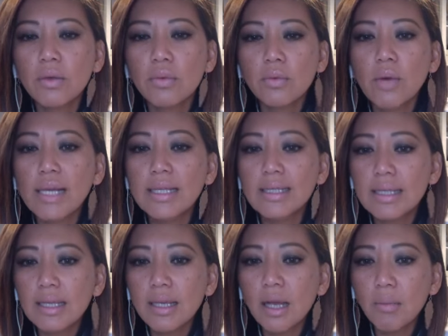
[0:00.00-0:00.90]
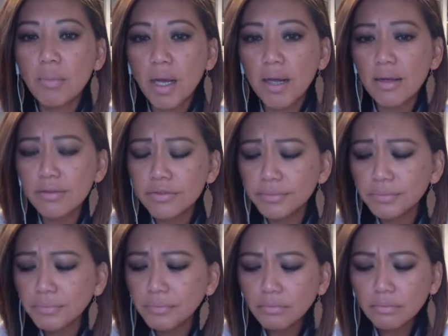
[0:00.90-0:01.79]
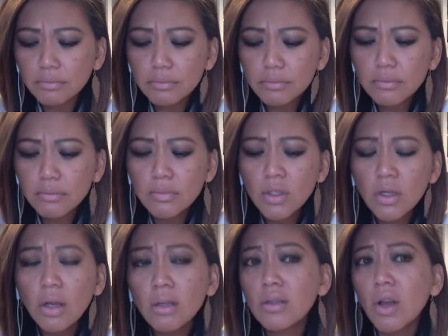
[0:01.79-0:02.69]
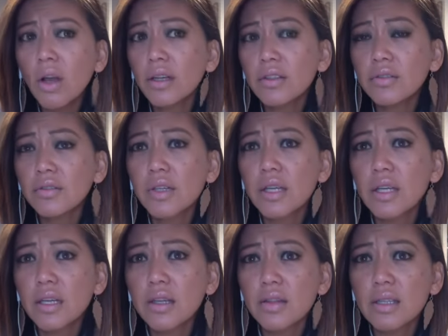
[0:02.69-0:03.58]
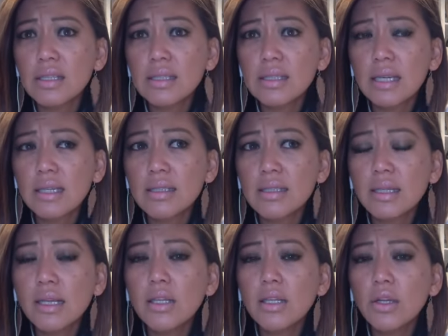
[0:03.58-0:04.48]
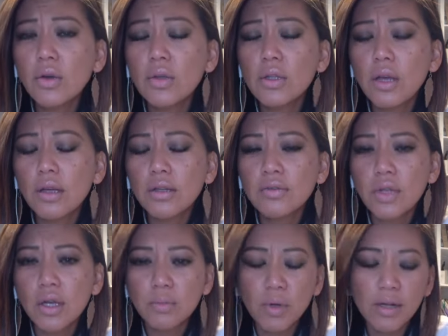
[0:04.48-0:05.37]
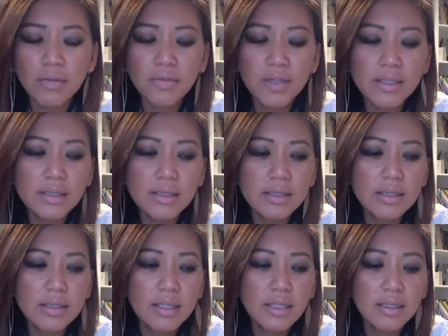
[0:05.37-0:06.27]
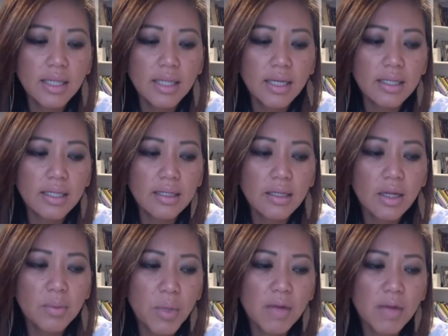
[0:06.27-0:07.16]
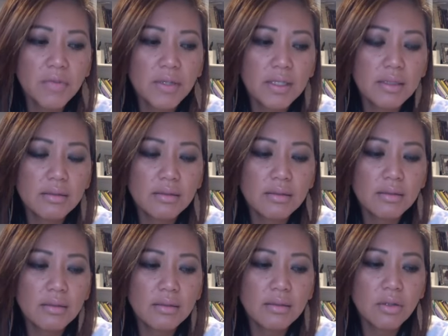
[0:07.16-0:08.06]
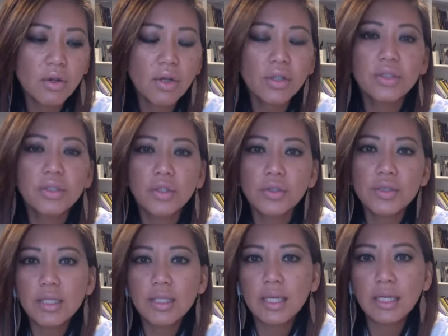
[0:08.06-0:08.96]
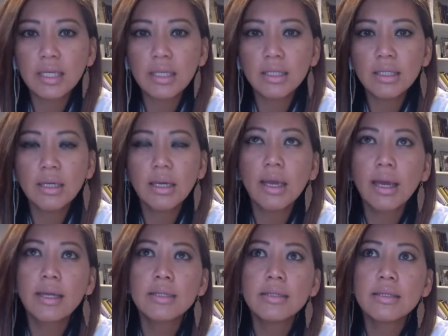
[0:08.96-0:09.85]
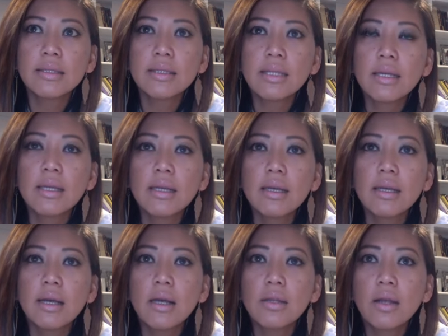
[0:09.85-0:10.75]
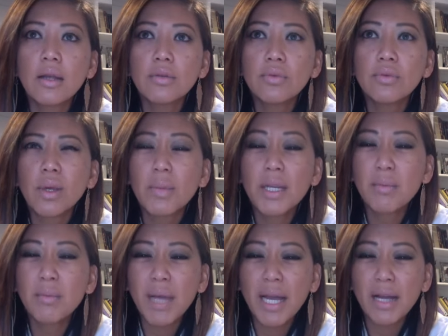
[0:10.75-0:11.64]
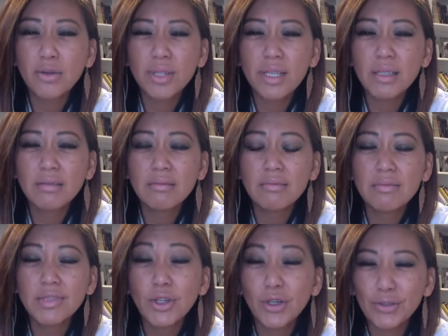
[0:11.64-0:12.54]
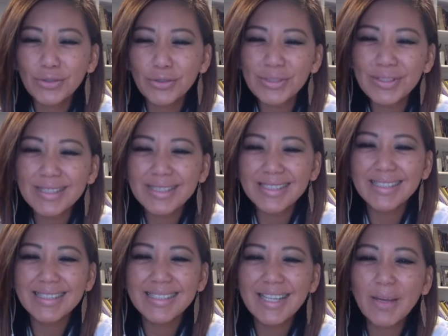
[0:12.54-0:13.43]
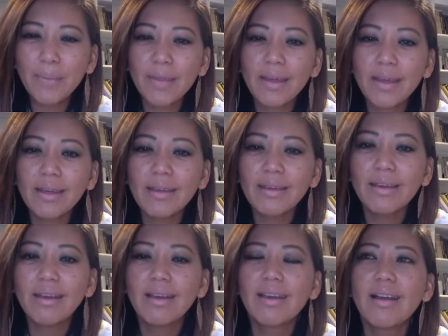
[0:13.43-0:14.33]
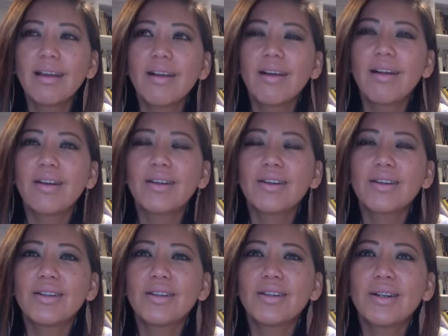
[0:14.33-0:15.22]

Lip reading: rising above a lot of these things, and I know a lot of nonprofits, like a nonprofit called Girls Inc. and a lot of women empowering girls type thing are